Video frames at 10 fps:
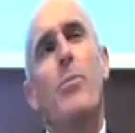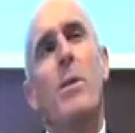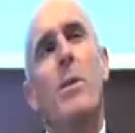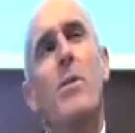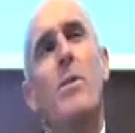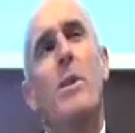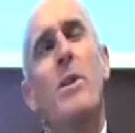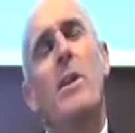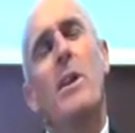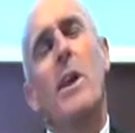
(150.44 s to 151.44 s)
So if his
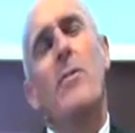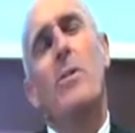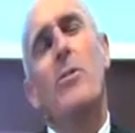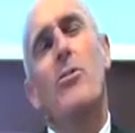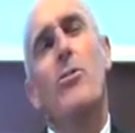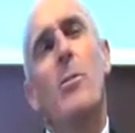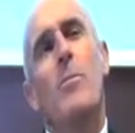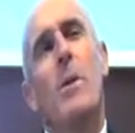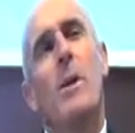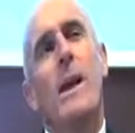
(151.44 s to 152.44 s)
son is having to strip
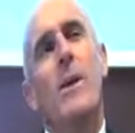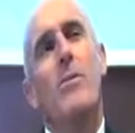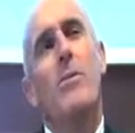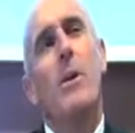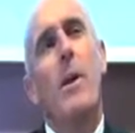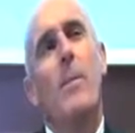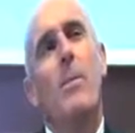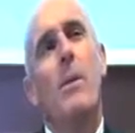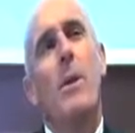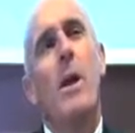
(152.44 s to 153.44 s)
money out of the
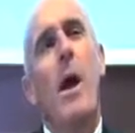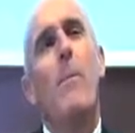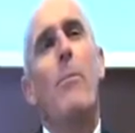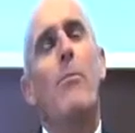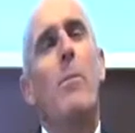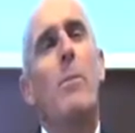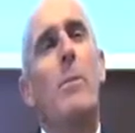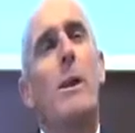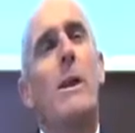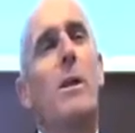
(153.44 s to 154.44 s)
company,
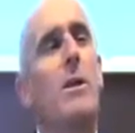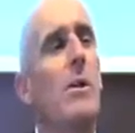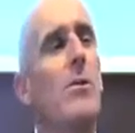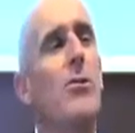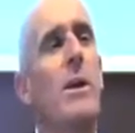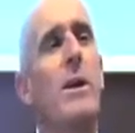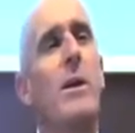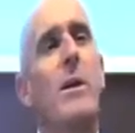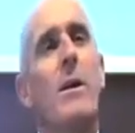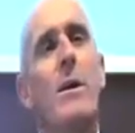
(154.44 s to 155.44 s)
probably he's going to
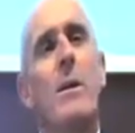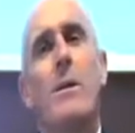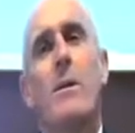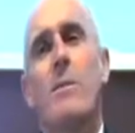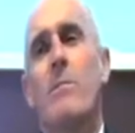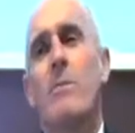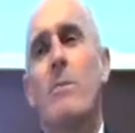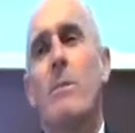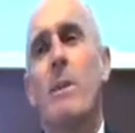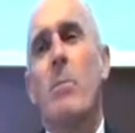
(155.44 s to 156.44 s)
trigger
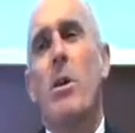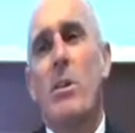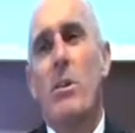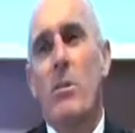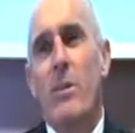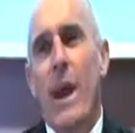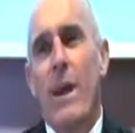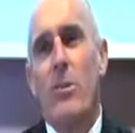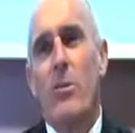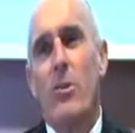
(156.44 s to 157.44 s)
personal
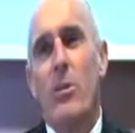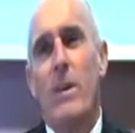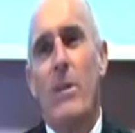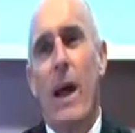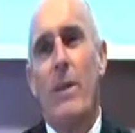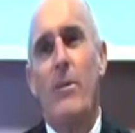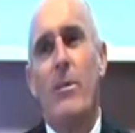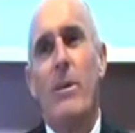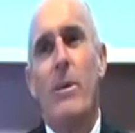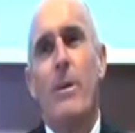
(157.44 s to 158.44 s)
tax on doing that.
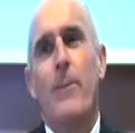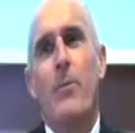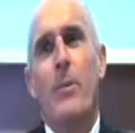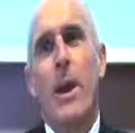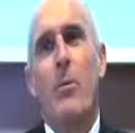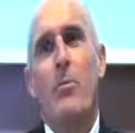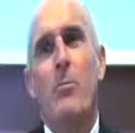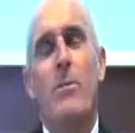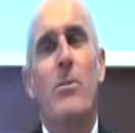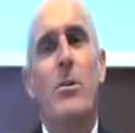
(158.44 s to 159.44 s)
And
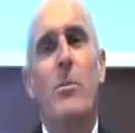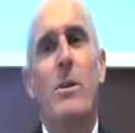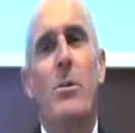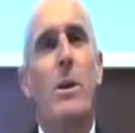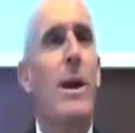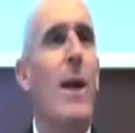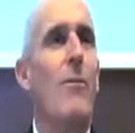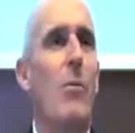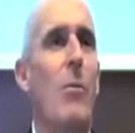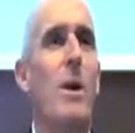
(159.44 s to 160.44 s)
we've just been looking,
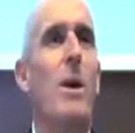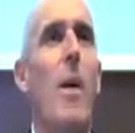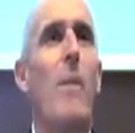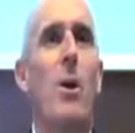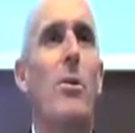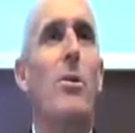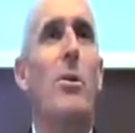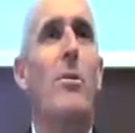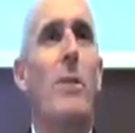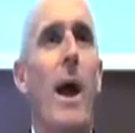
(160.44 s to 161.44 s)
haven't we?
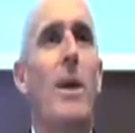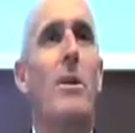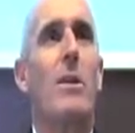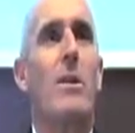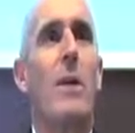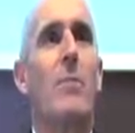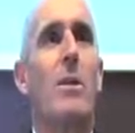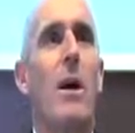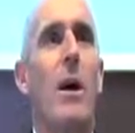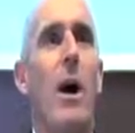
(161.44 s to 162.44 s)
Personal tax is damn
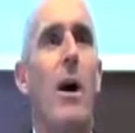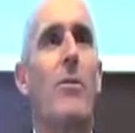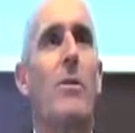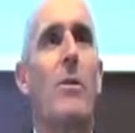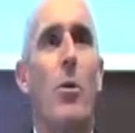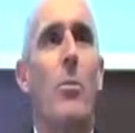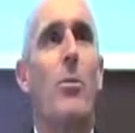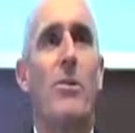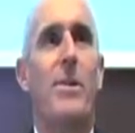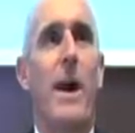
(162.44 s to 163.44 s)
sight higher than
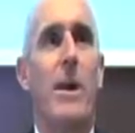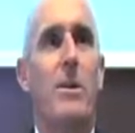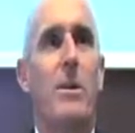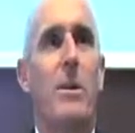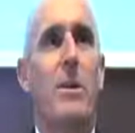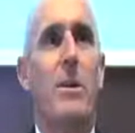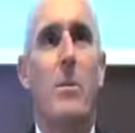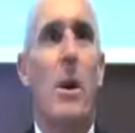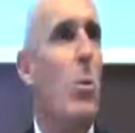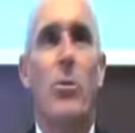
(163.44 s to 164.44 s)
corporate tax. So
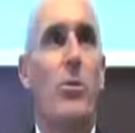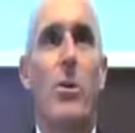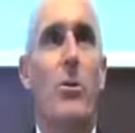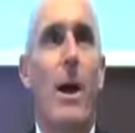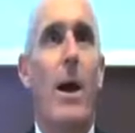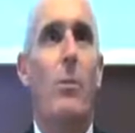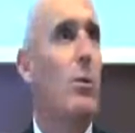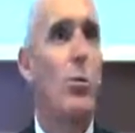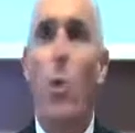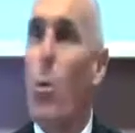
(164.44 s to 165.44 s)
we don't want to do that. We
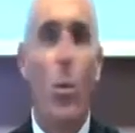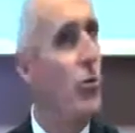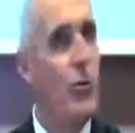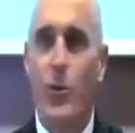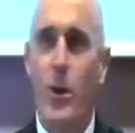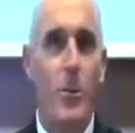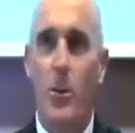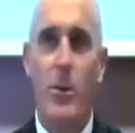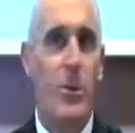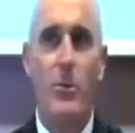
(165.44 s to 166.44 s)
do not want to trigger
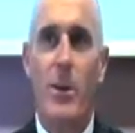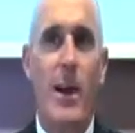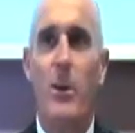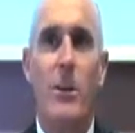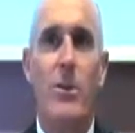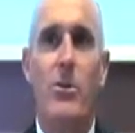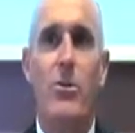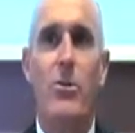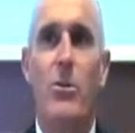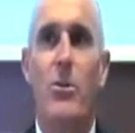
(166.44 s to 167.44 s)
personal tax and national
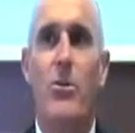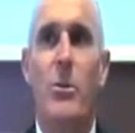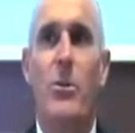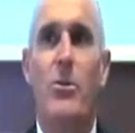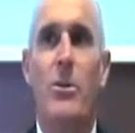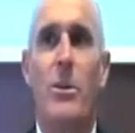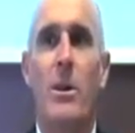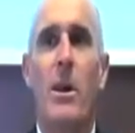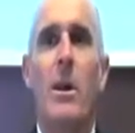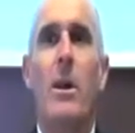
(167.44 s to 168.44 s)
insurance contributions.
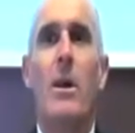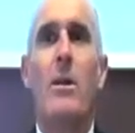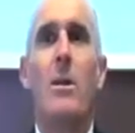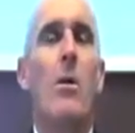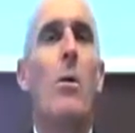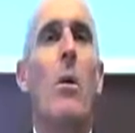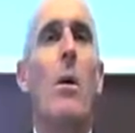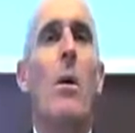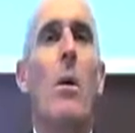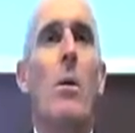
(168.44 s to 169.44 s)
So
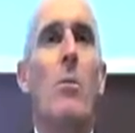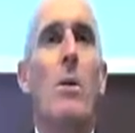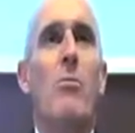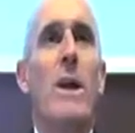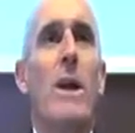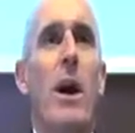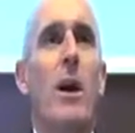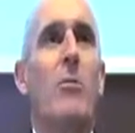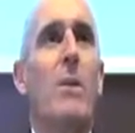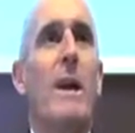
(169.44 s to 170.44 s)
we
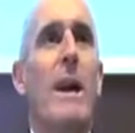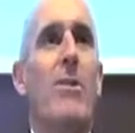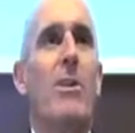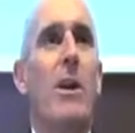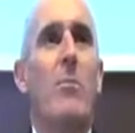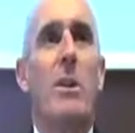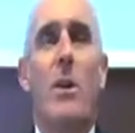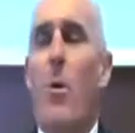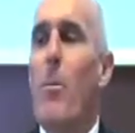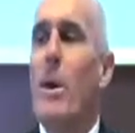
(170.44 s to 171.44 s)
realised we could get the same
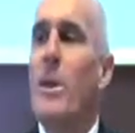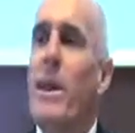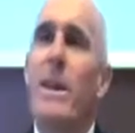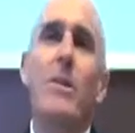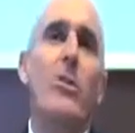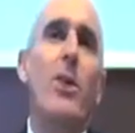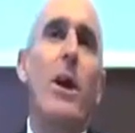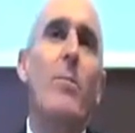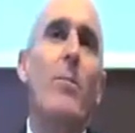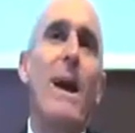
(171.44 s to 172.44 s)
result by selling the
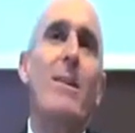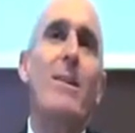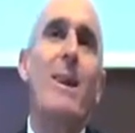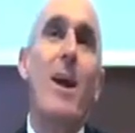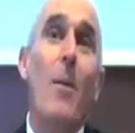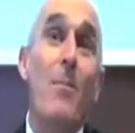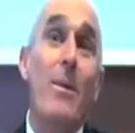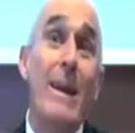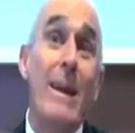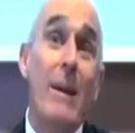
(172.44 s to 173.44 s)
shares back to the
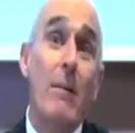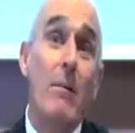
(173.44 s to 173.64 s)
company.